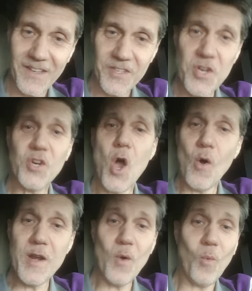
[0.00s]
You're
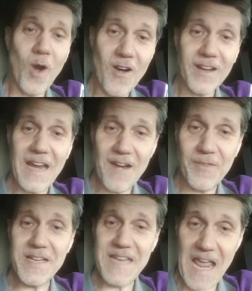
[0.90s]
going to work
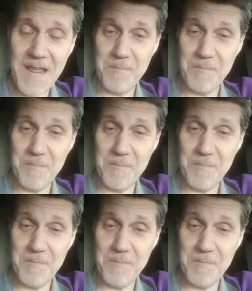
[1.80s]
every day,